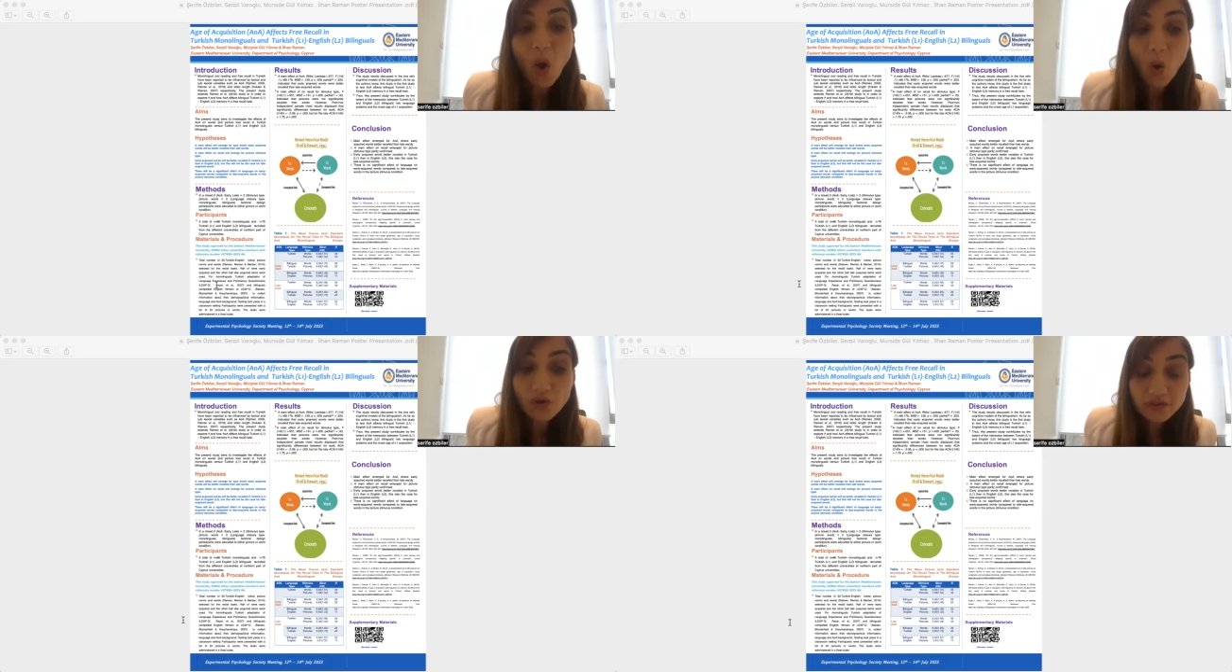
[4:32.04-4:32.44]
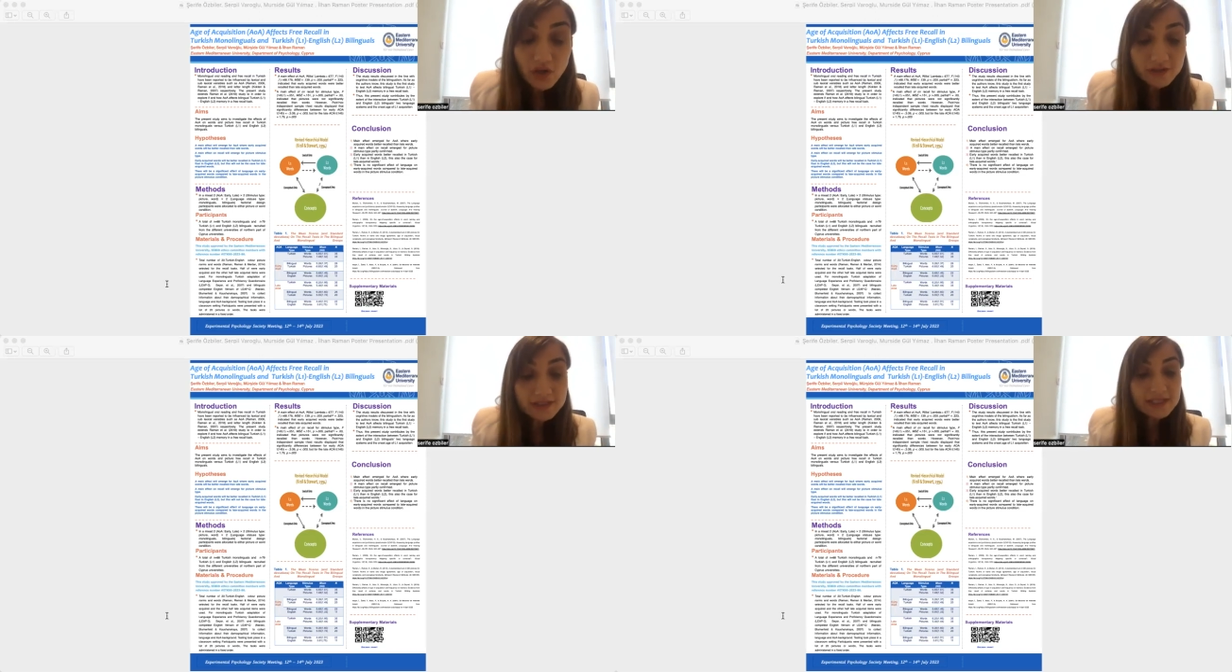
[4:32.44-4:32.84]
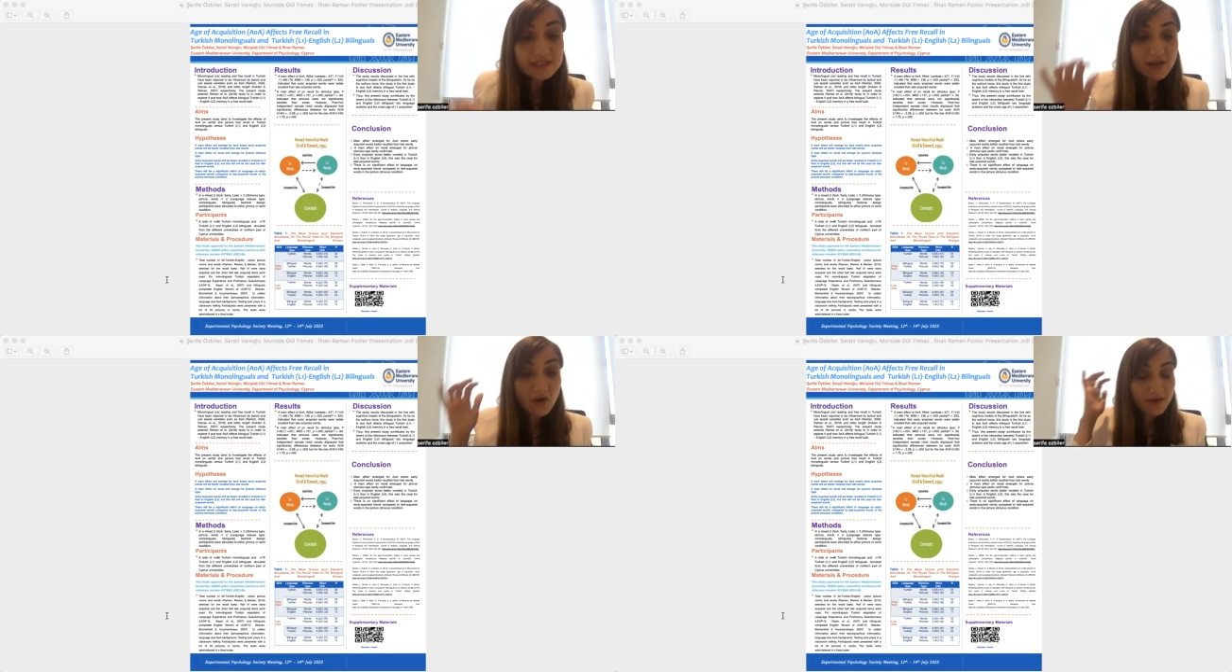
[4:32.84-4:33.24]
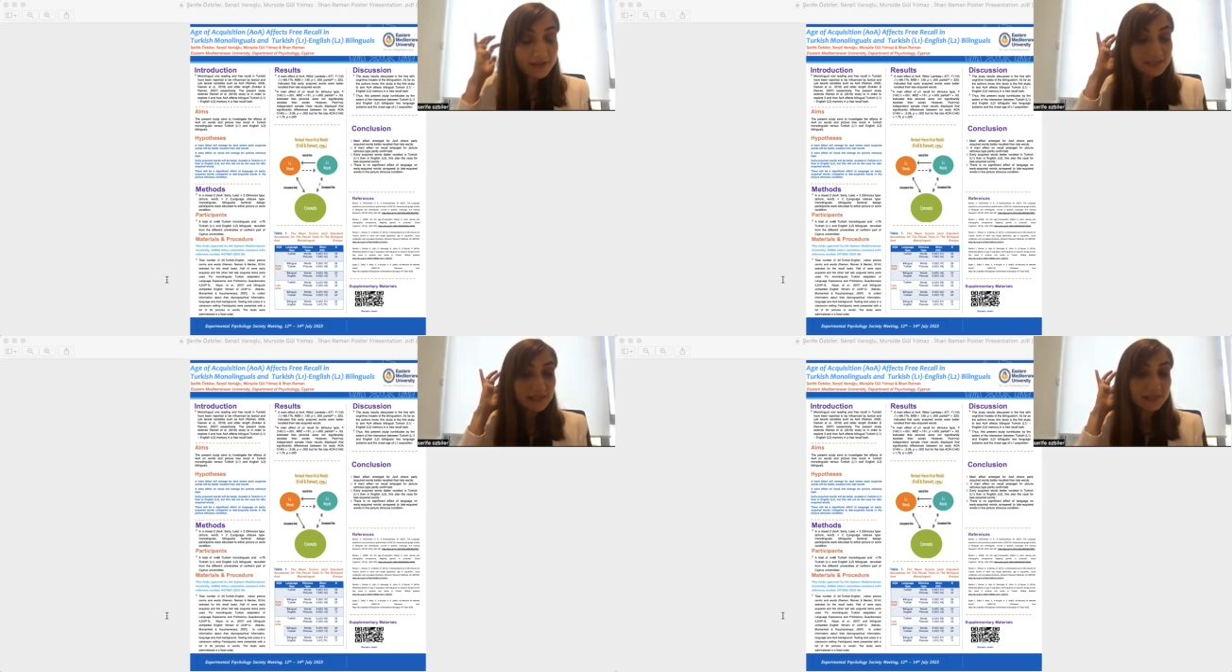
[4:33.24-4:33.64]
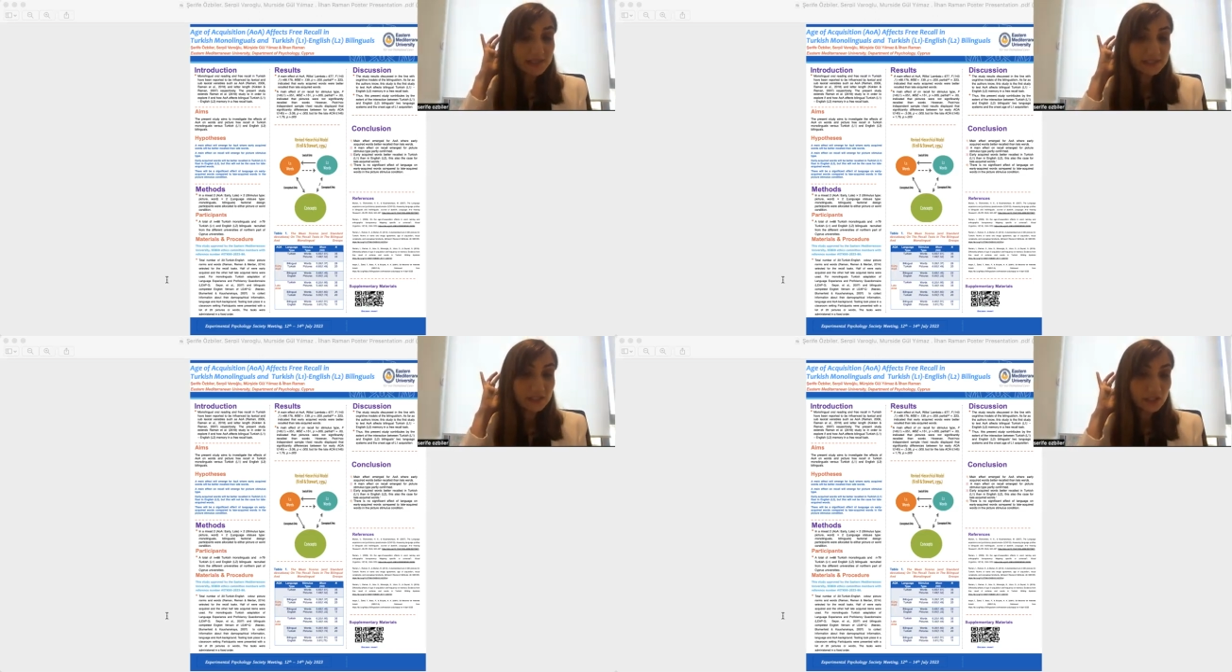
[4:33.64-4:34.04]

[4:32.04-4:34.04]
Although this current study is